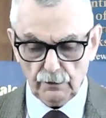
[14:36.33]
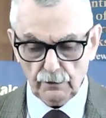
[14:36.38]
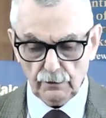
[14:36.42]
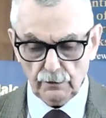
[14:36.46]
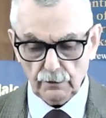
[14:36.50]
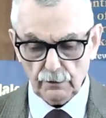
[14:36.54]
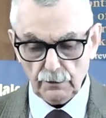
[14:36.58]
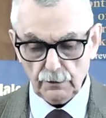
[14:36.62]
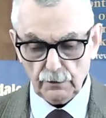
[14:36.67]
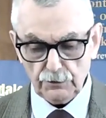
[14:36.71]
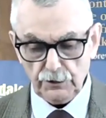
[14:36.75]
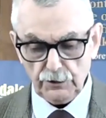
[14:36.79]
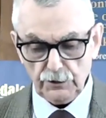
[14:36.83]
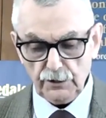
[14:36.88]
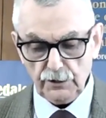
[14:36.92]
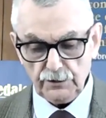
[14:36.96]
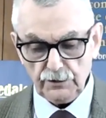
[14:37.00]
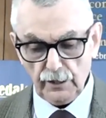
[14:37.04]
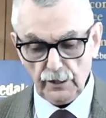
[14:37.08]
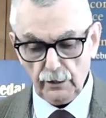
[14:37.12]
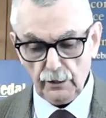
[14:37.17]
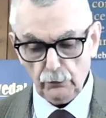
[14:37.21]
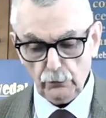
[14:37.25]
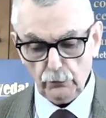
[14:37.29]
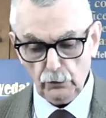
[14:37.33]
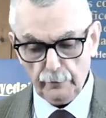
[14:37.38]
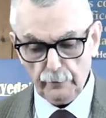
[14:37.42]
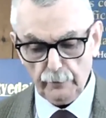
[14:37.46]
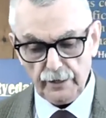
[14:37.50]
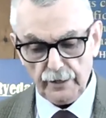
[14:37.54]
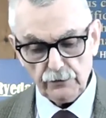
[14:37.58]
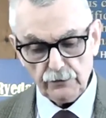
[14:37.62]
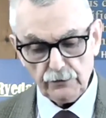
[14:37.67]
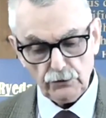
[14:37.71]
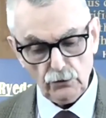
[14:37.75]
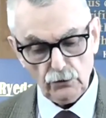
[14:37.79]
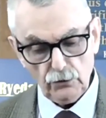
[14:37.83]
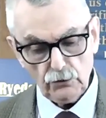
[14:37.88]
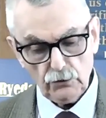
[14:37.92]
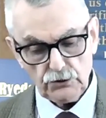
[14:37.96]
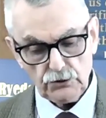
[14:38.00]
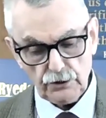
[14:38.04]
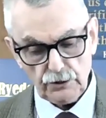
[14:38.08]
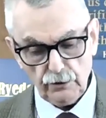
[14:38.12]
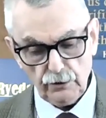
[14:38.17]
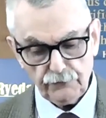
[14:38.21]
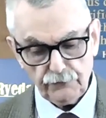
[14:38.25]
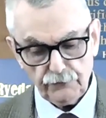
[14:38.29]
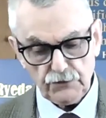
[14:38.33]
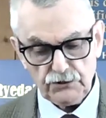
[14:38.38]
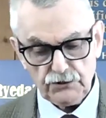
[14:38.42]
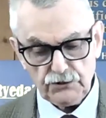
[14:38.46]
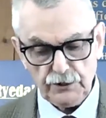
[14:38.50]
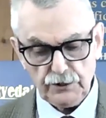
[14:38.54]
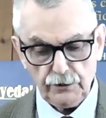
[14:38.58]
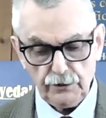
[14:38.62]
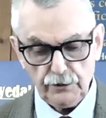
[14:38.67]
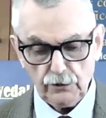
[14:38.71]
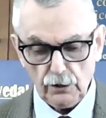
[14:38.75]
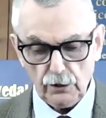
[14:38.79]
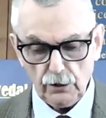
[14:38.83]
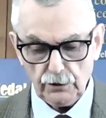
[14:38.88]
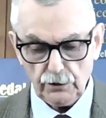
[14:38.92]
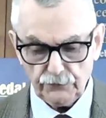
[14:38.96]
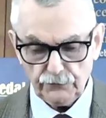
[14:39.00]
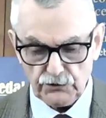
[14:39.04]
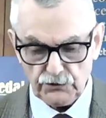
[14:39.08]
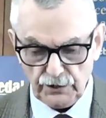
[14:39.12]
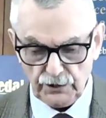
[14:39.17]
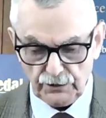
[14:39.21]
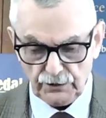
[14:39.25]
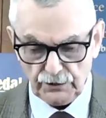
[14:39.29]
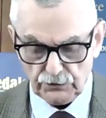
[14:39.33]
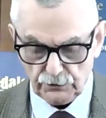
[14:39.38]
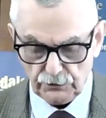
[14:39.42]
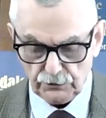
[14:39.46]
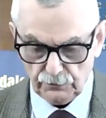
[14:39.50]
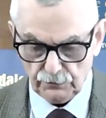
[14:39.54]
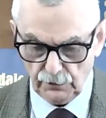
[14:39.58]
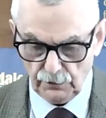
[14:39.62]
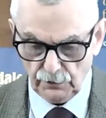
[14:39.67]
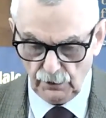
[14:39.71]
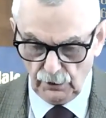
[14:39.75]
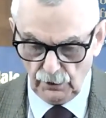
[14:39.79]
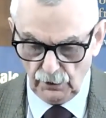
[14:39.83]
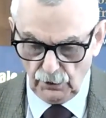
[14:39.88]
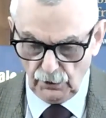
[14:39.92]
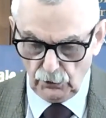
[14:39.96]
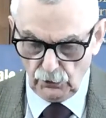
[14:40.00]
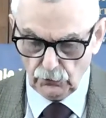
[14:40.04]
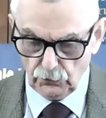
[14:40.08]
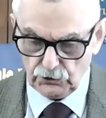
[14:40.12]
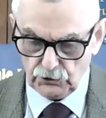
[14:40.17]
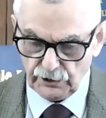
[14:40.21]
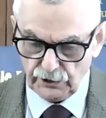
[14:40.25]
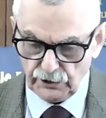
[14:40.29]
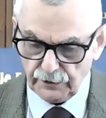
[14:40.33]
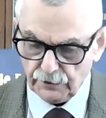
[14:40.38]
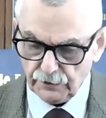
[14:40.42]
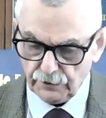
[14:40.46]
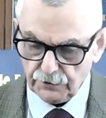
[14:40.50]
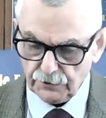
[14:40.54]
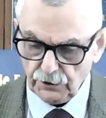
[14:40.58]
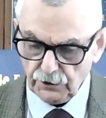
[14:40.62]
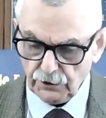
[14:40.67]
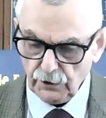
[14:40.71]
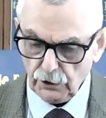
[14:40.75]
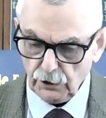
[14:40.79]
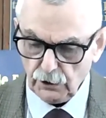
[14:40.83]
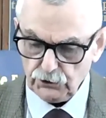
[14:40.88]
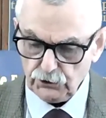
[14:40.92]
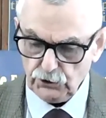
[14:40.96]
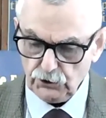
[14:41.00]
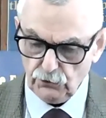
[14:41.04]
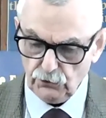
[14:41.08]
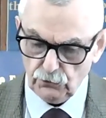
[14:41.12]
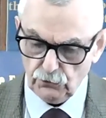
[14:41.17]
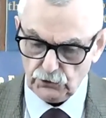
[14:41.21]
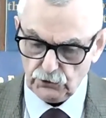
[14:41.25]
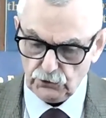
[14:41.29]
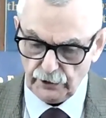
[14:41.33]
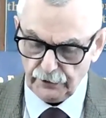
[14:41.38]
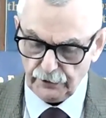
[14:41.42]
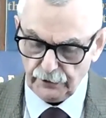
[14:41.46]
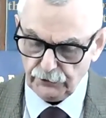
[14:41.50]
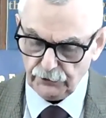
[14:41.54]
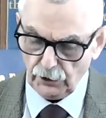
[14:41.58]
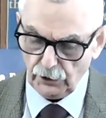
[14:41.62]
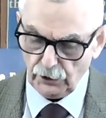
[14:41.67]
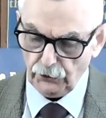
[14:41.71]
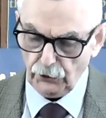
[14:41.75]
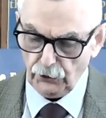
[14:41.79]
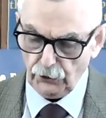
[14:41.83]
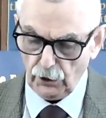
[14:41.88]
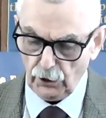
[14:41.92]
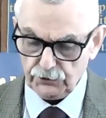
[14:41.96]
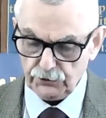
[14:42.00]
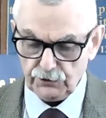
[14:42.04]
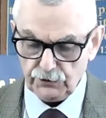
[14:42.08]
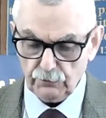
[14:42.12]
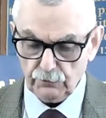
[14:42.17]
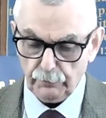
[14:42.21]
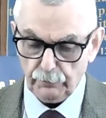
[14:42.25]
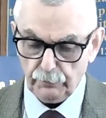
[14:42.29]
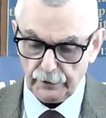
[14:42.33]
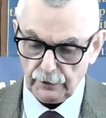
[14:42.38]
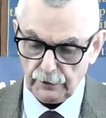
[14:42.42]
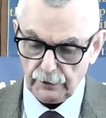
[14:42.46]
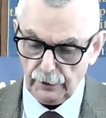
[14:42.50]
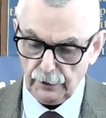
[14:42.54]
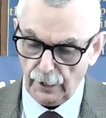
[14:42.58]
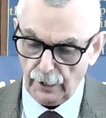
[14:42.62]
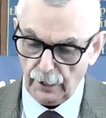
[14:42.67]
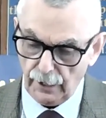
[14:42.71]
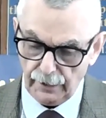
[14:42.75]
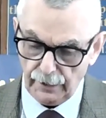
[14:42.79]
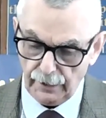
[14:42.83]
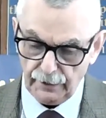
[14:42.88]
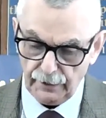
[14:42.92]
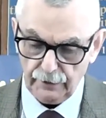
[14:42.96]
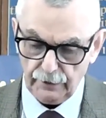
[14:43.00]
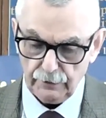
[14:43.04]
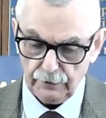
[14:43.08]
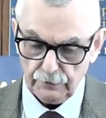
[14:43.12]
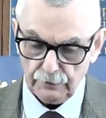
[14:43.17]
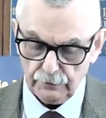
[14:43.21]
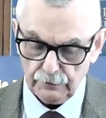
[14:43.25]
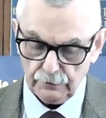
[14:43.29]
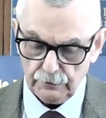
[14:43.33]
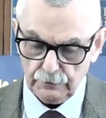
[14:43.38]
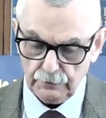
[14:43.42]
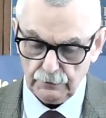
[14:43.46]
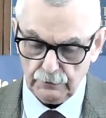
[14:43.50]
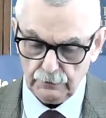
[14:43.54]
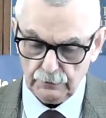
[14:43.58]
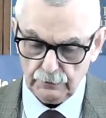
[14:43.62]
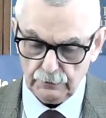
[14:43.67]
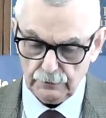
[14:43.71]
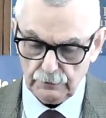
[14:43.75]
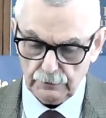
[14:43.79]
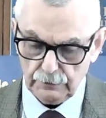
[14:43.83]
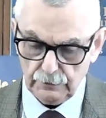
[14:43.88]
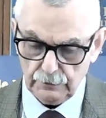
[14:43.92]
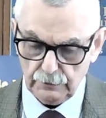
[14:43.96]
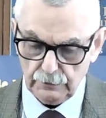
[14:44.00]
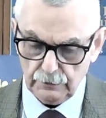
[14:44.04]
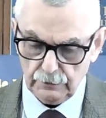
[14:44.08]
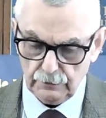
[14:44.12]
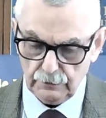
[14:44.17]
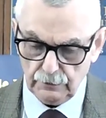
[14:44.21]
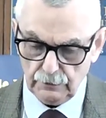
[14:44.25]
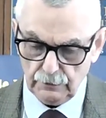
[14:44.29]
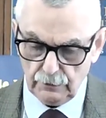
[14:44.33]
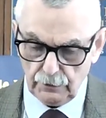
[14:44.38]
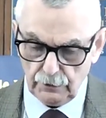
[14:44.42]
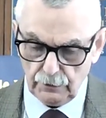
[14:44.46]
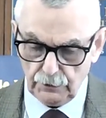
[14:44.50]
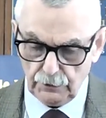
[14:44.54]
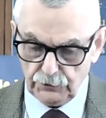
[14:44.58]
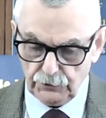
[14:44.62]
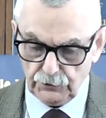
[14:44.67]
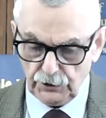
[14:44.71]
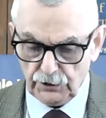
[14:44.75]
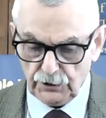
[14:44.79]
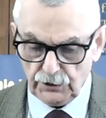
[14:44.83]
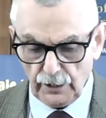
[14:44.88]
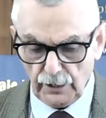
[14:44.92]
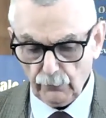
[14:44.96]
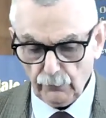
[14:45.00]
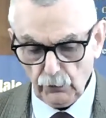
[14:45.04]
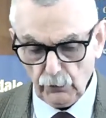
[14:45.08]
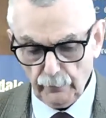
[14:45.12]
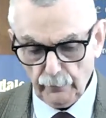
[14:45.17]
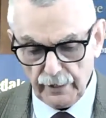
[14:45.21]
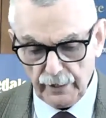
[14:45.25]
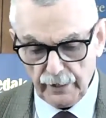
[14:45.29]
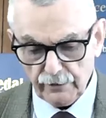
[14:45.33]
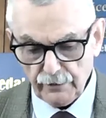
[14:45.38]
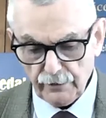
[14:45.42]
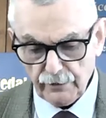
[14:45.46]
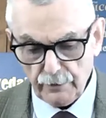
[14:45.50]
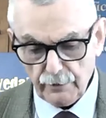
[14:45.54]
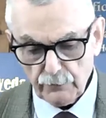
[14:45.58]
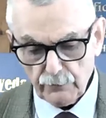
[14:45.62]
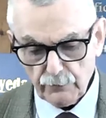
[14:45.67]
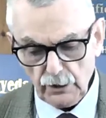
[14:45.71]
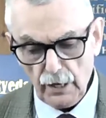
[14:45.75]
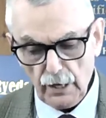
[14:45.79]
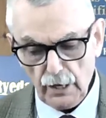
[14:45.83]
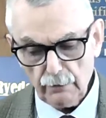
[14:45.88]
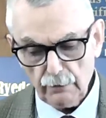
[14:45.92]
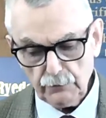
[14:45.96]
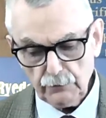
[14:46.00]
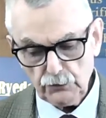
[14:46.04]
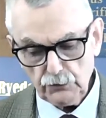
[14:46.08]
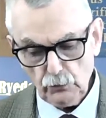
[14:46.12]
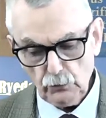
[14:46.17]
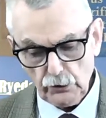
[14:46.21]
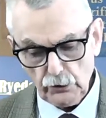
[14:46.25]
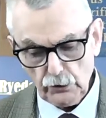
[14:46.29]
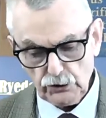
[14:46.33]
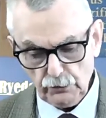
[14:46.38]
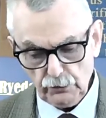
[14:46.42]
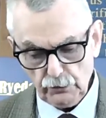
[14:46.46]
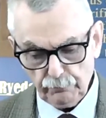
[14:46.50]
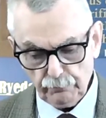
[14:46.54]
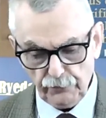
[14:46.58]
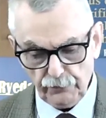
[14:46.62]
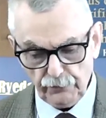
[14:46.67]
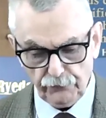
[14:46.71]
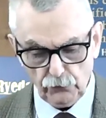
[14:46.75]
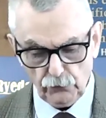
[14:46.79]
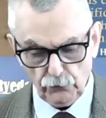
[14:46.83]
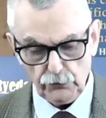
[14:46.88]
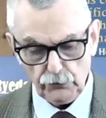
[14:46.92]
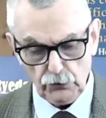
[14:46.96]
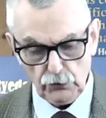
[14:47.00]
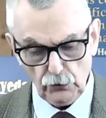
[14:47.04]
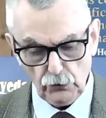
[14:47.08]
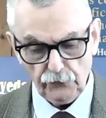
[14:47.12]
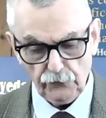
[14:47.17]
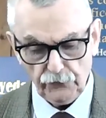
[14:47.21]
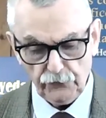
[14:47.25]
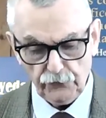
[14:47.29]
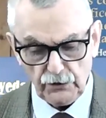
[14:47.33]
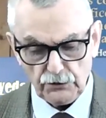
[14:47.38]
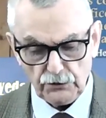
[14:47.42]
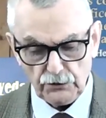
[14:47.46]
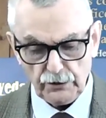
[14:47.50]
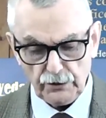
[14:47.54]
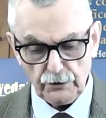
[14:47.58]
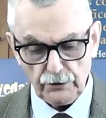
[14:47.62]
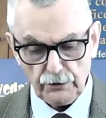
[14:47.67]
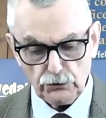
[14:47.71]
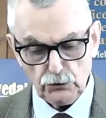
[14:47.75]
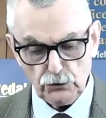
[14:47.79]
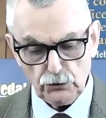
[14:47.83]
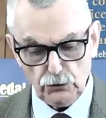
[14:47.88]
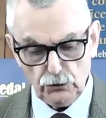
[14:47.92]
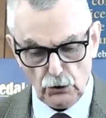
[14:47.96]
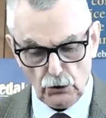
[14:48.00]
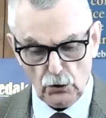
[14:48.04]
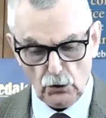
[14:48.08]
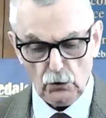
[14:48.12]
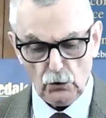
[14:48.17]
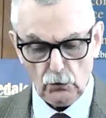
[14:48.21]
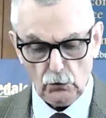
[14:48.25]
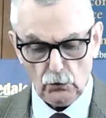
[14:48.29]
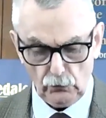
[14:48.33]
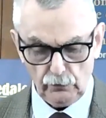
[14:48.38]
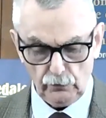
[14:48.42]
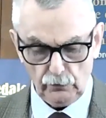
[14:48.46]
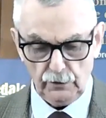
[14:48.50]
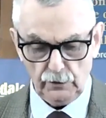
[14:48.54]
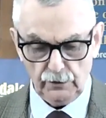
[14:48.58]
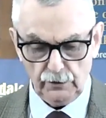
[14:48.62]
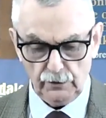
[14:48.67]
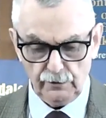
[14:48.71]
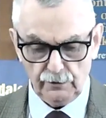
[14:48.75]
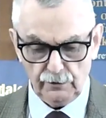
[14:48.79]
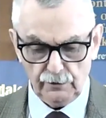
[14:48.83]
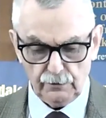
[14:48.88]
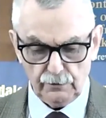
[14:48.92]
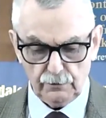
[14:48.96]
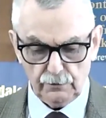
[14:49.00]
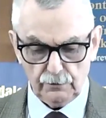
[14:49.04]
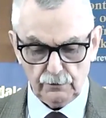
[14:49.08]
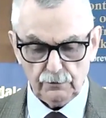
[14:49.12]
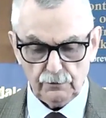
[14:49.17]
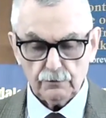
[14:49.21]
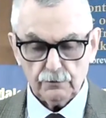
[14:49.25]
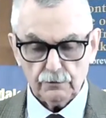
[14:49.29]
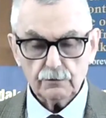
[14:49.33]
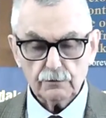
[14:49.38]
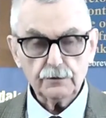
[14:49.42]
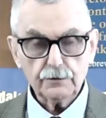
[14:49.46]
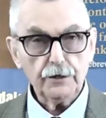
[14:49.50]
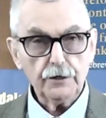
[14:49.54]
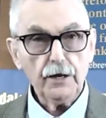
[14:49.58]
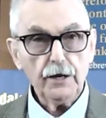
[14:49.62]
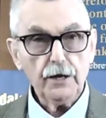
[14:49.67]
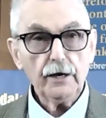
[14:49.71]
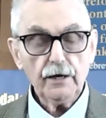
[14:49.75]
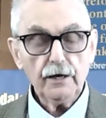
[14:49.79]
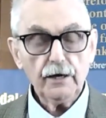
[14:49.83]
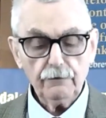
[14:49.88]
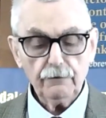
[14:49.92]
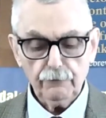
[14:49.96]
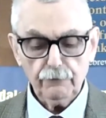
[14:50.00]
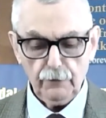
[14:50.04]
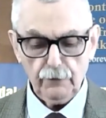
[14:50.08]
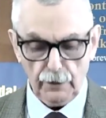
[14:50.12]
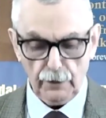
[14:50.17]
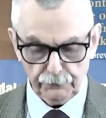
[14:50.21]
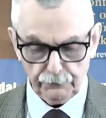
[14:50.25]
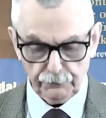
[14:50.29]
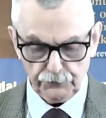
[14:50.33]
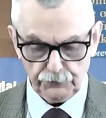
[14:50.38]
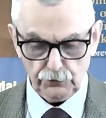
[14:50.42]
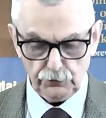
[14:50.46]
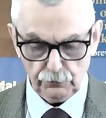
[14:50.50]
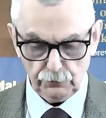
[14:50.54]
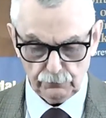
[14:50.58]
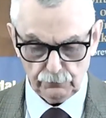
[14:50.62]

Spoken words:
Indeed, I will make those of the synagogue of Satan who say that they are Jews and are not, but lie. Indeed, I will make them come and worship before your feet and to know that I have loved you.